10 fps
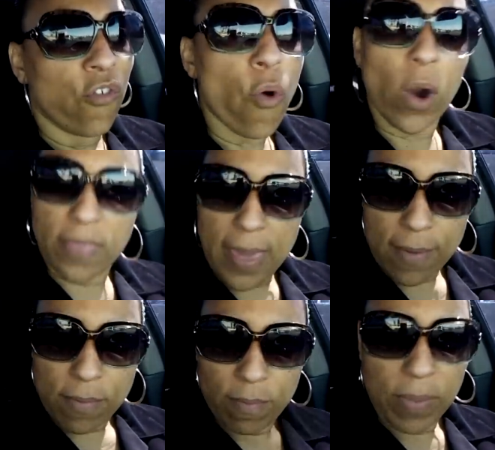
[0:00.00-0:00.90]
for
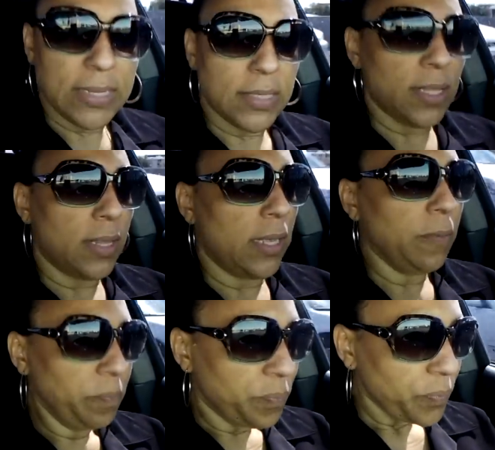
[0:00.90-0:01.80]
them, basically.
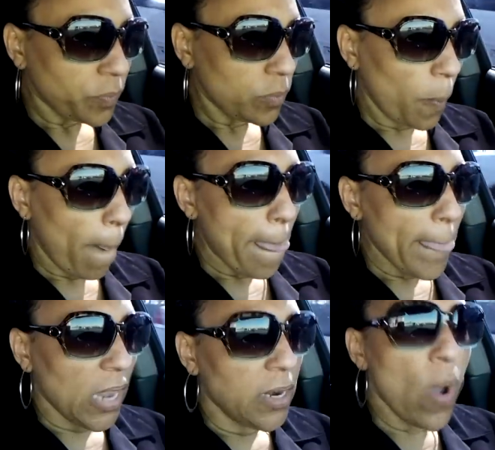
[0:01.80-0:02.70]

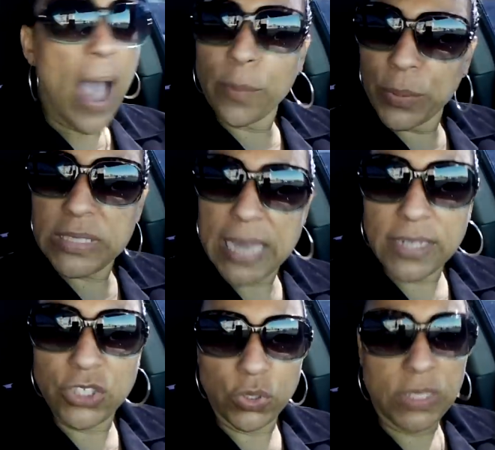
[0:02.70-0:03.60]
Know how to
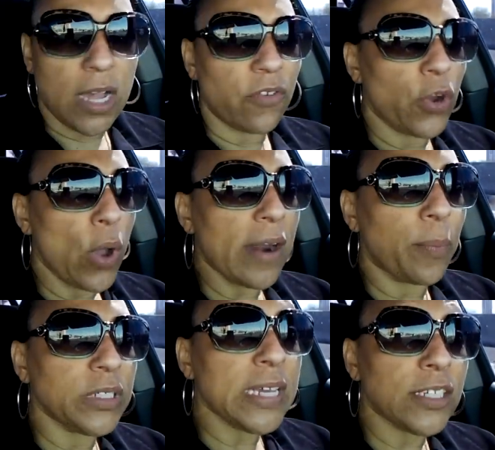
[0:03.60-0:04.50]
protect yourself. Know how to
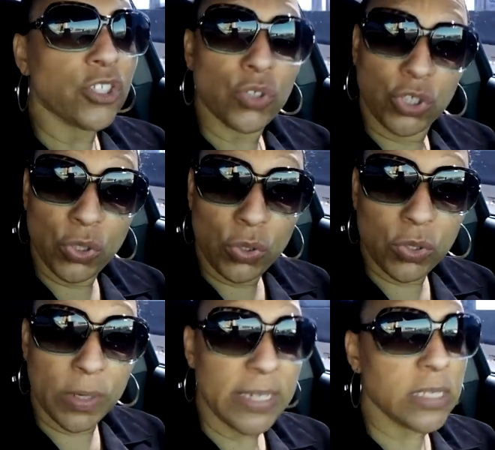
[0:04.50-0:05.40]
protect your
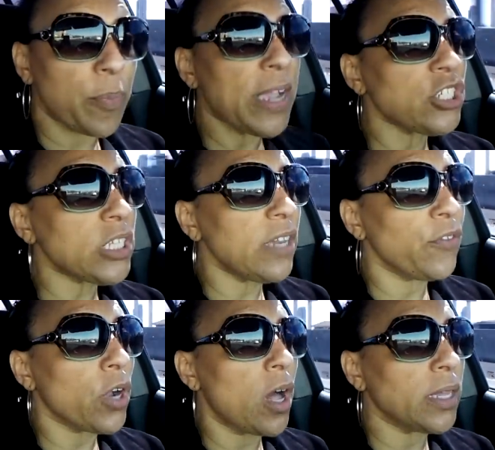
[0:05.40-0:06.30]
children, especially if
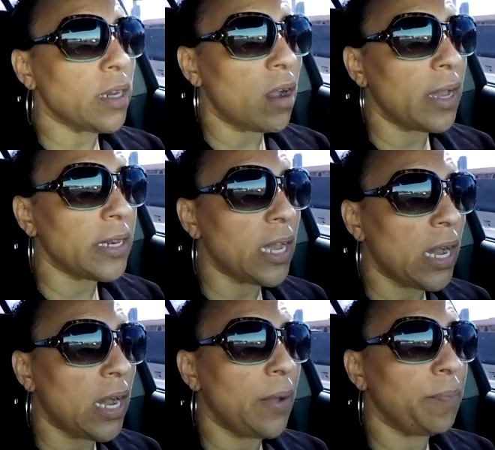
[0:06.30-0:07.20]
you're calling on
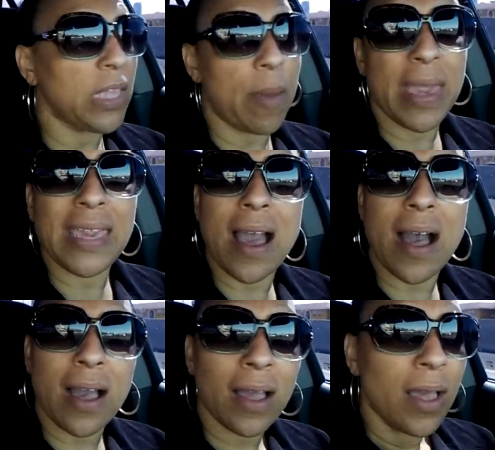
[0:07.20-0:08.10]

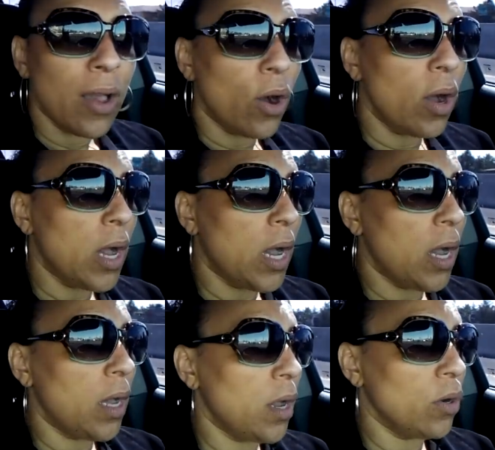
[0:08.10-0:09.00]
Yemeya,
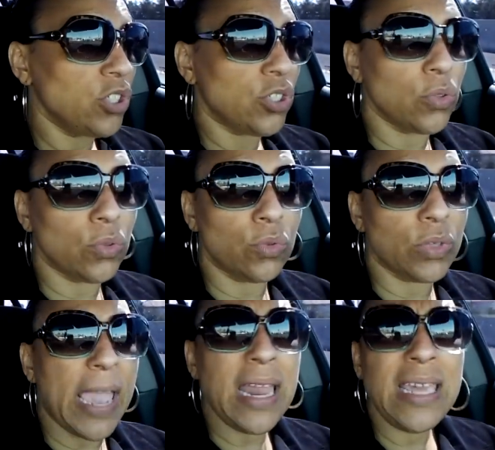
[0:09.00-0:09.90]

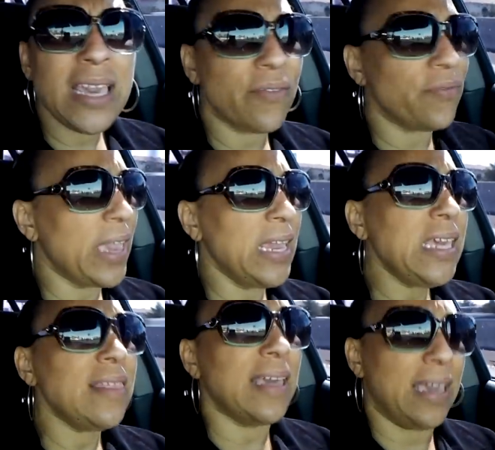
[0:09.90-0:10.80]
Oshun,
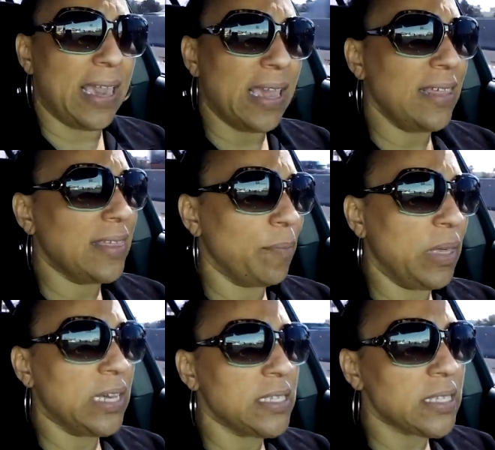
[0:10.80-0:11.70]
anything,
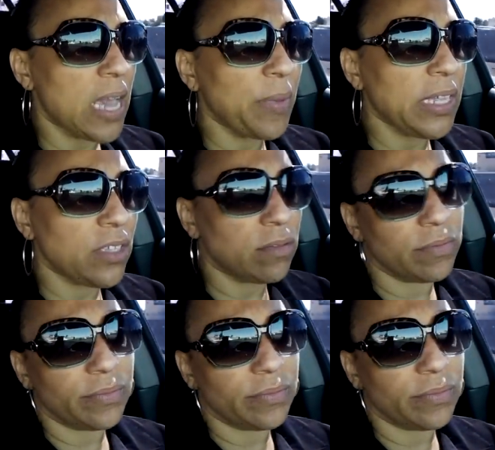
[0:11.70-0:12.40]
because, I mean,